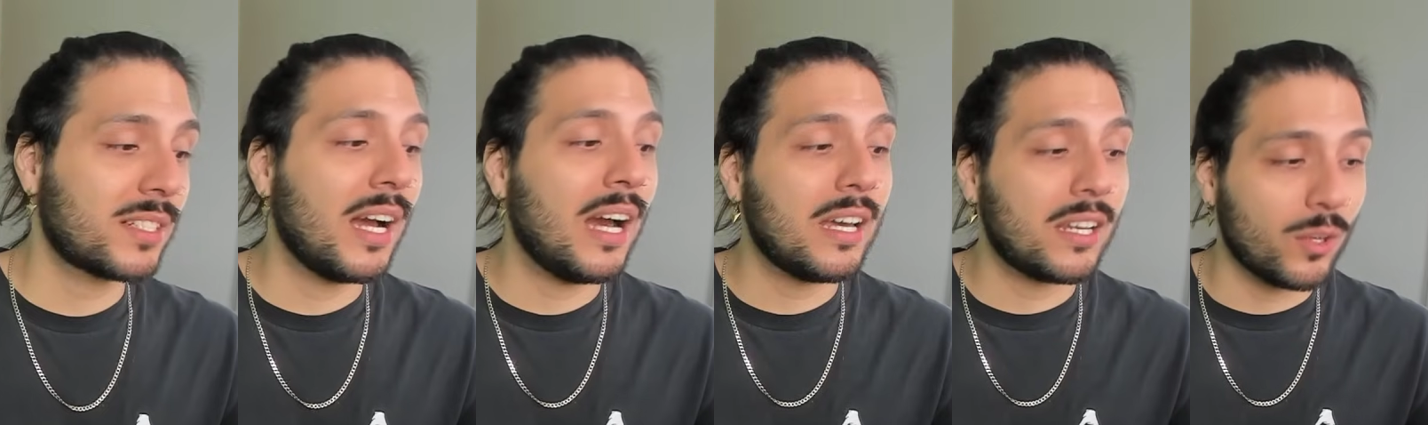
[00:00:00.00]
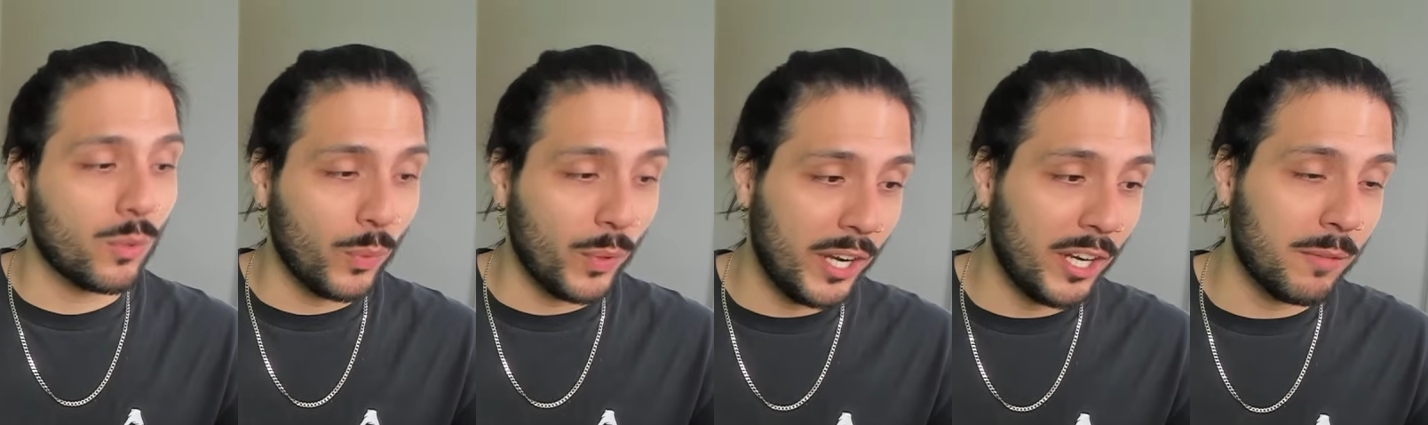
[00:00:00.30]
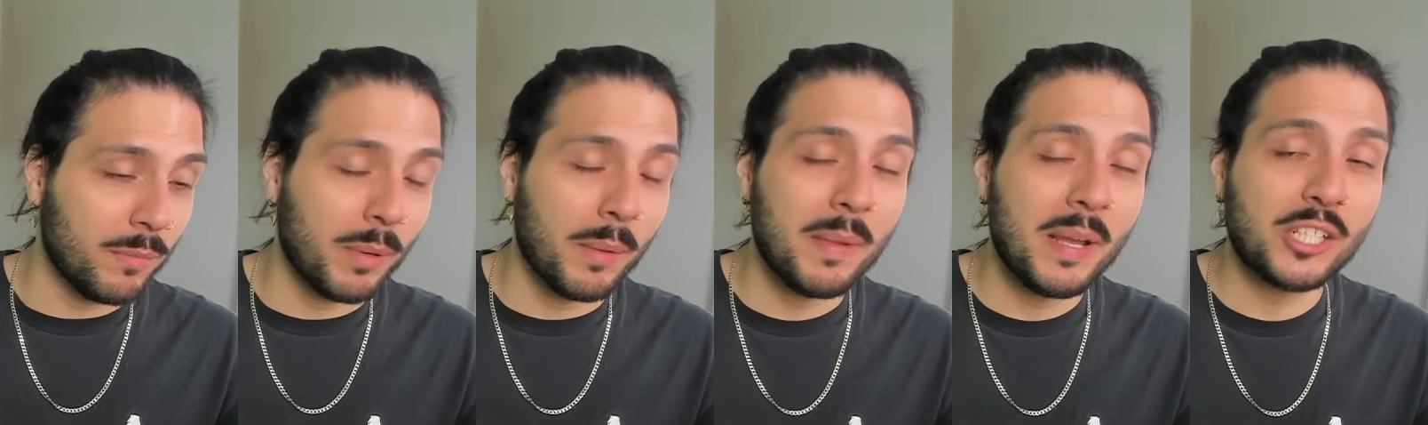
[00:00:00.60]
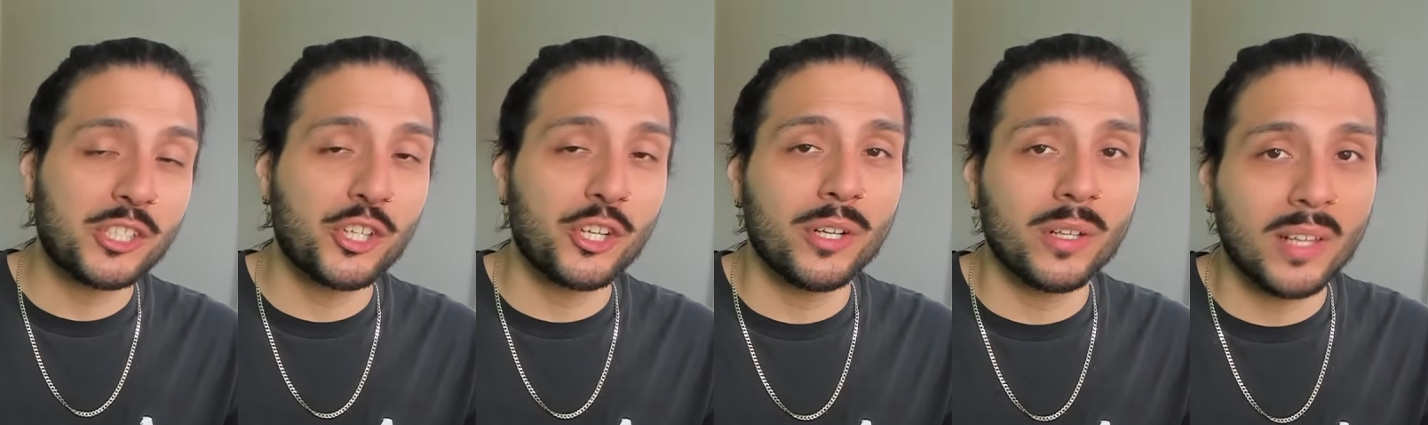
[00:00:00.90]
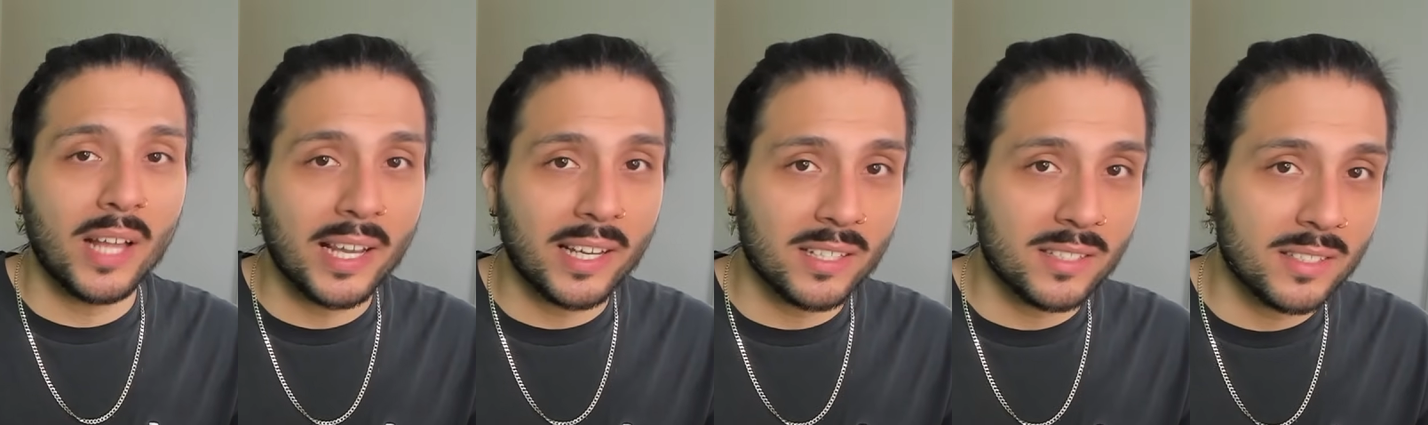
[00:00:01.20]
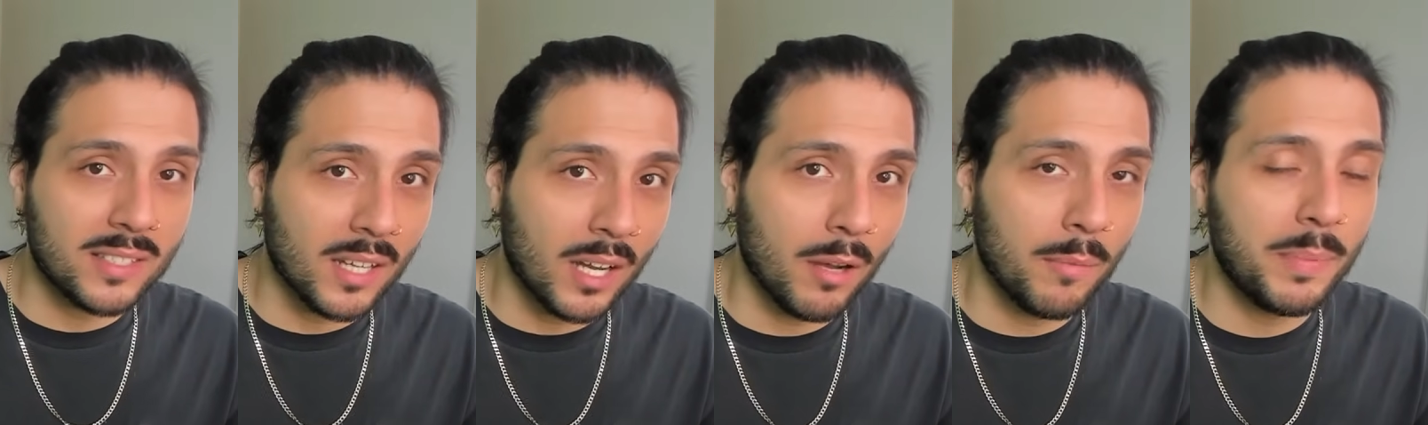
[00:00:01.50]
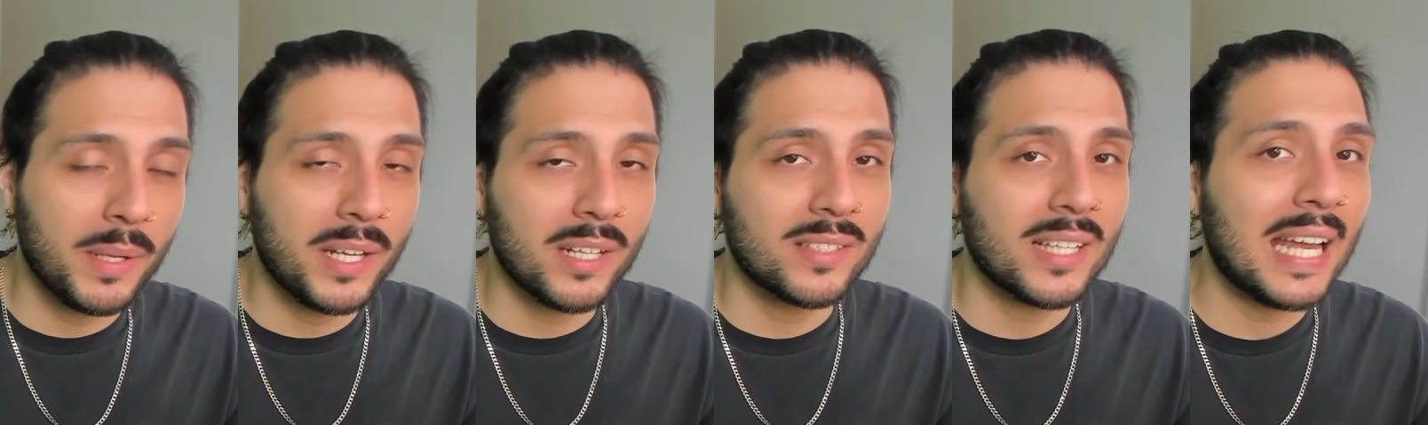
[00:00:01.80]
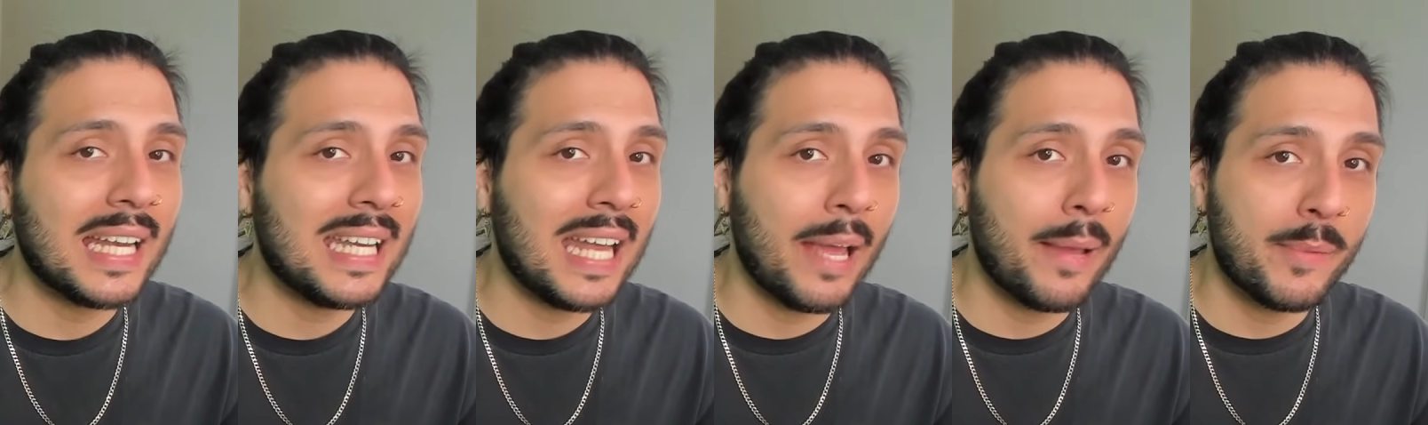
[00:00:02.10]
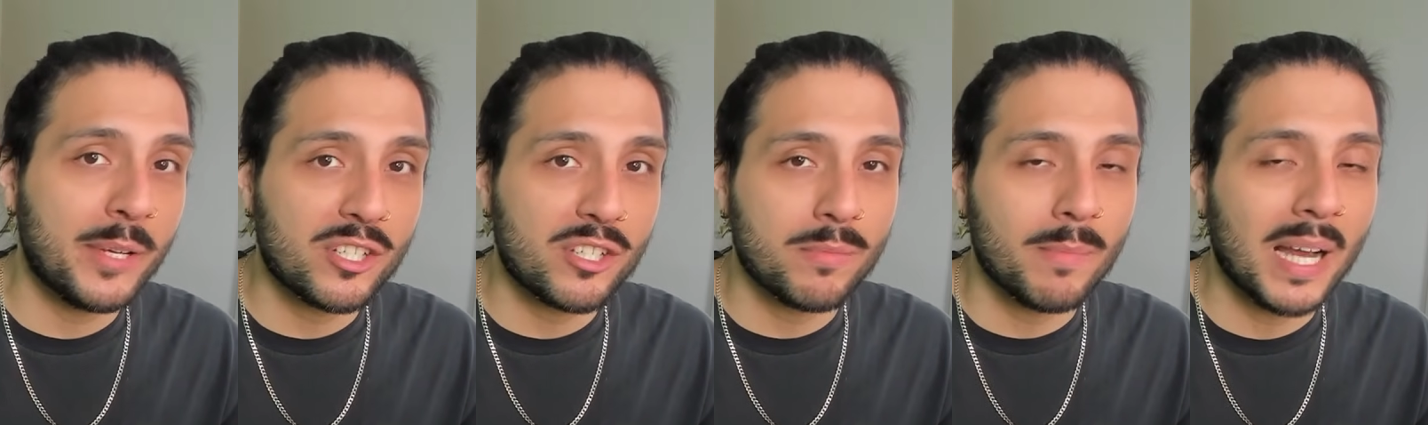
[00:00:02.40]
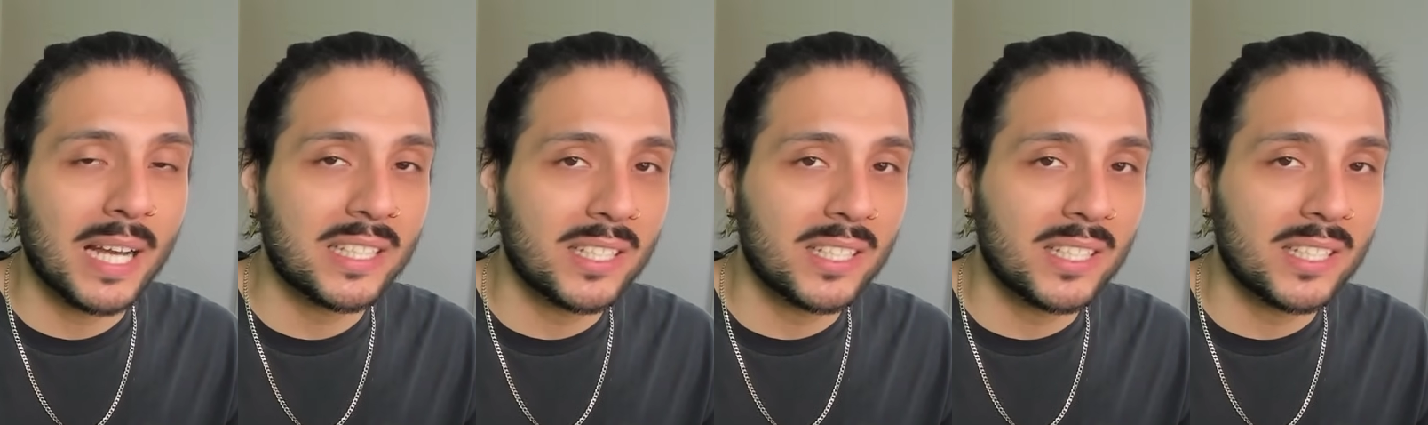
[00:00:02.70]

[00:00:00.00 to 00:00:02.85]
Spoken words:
kind of weird, but make sure you like and sub because I damaged my